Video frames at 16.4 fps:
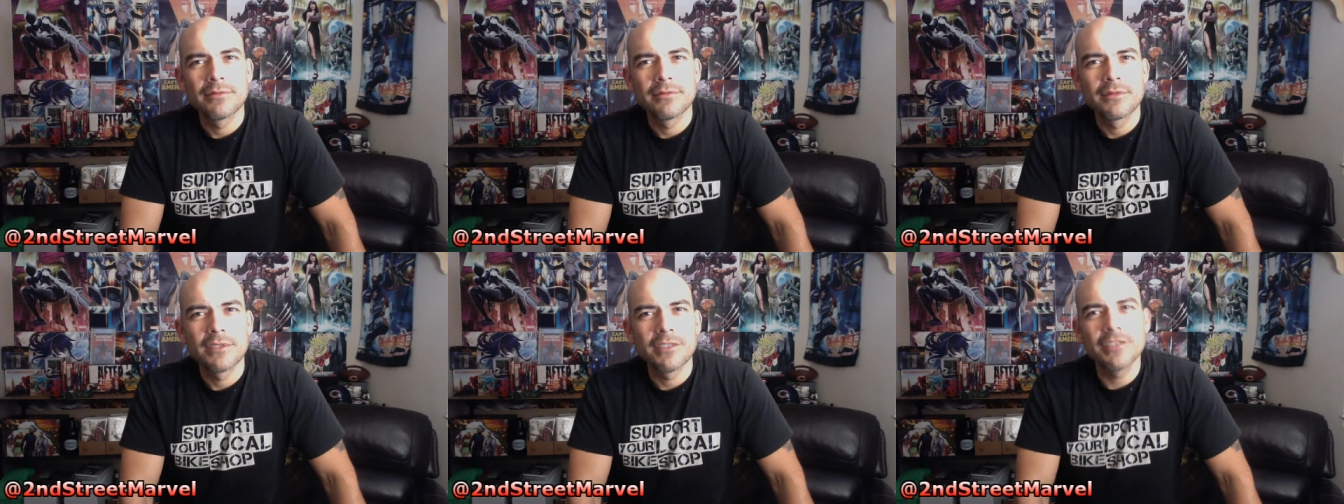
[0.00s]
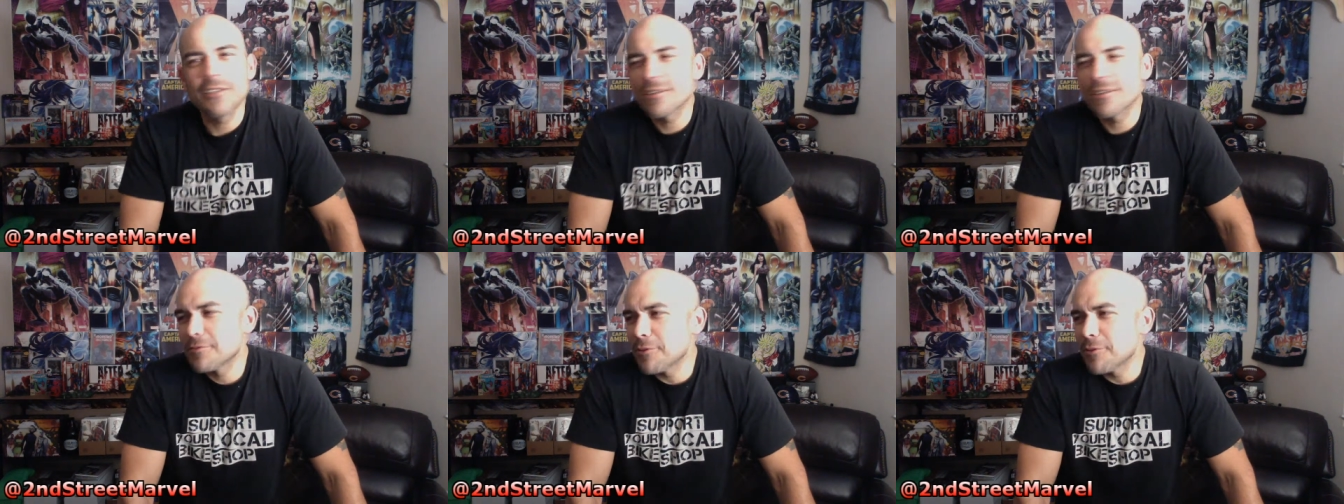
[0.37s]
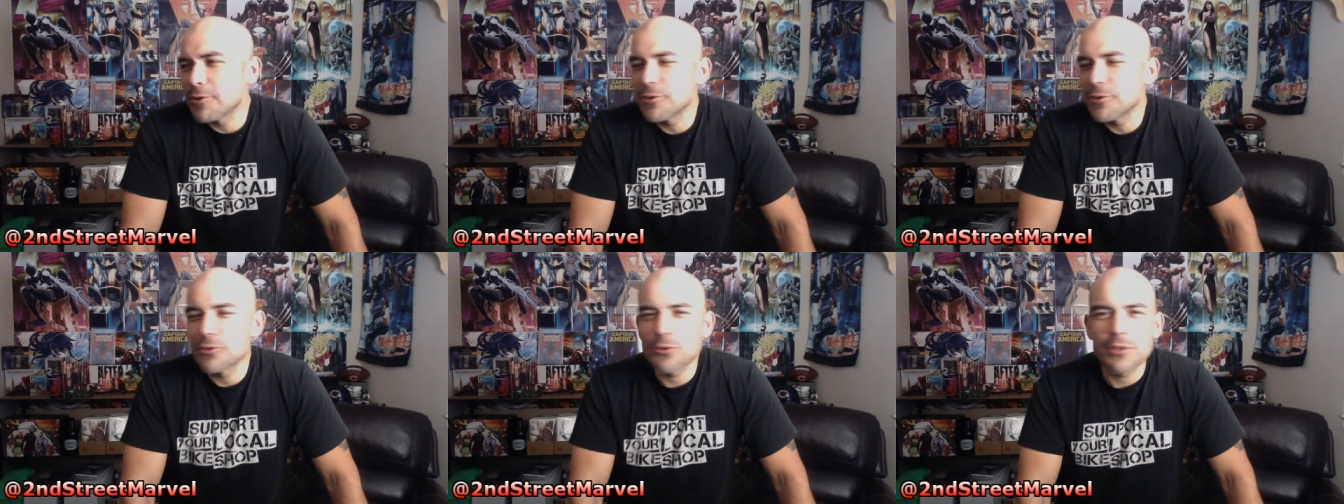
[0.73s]
it. You just don't
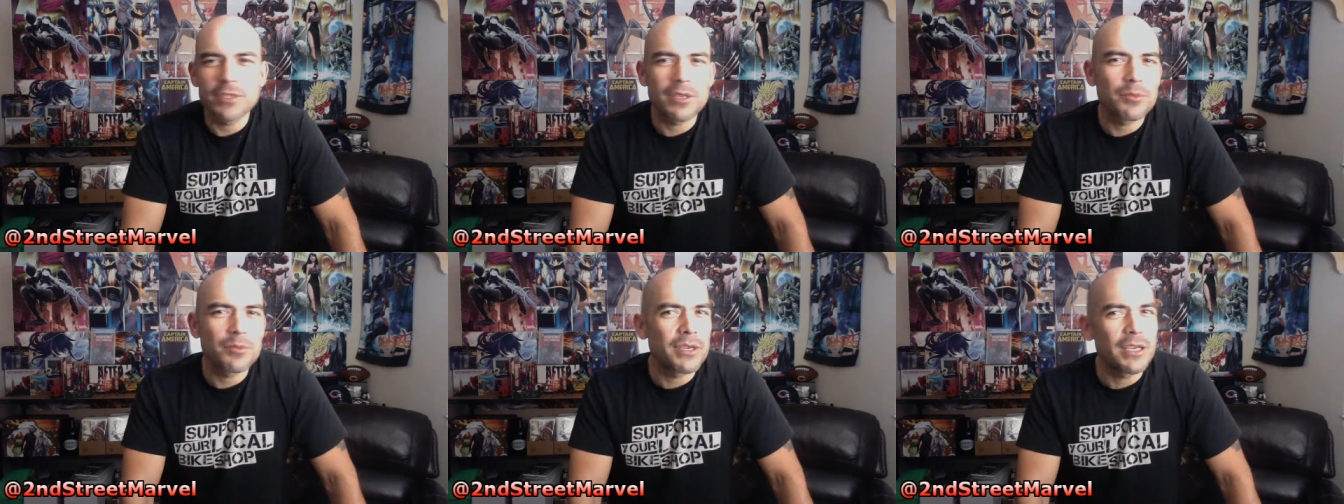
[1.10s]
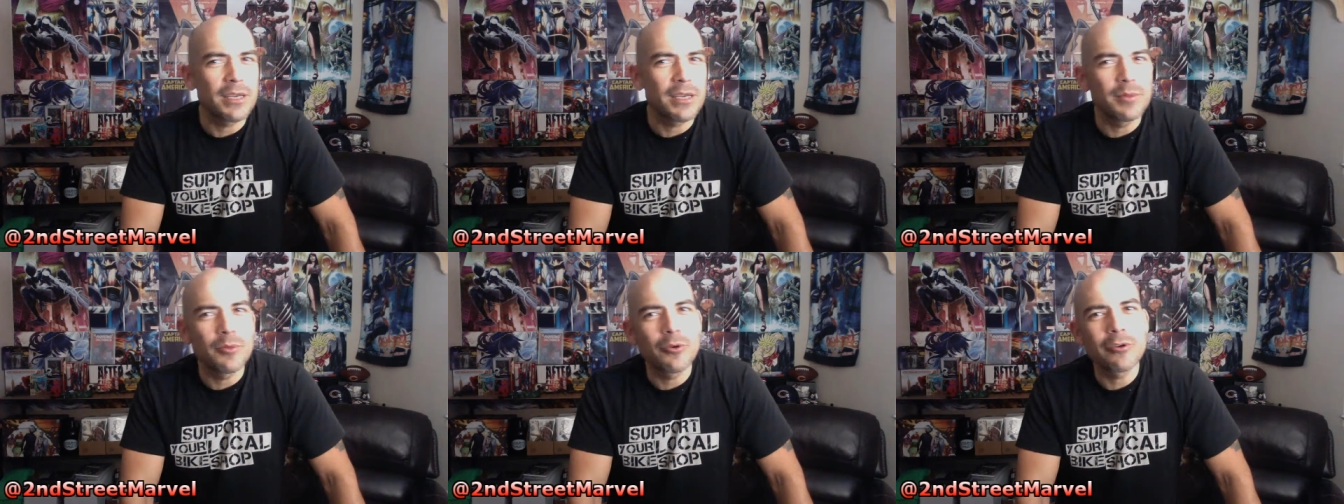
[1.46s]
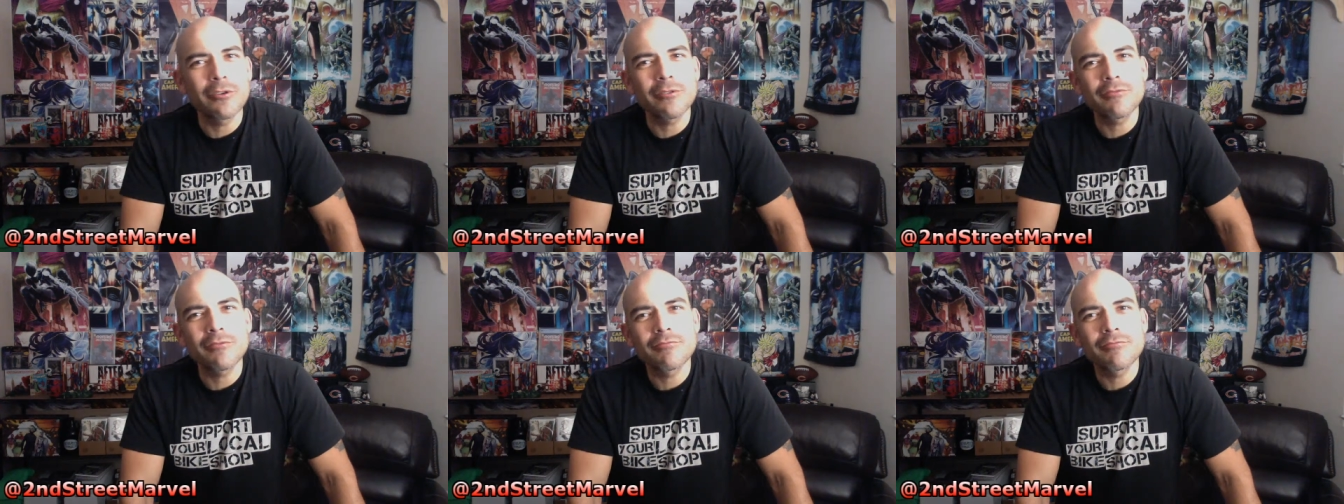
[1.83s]
enjoy something anymore?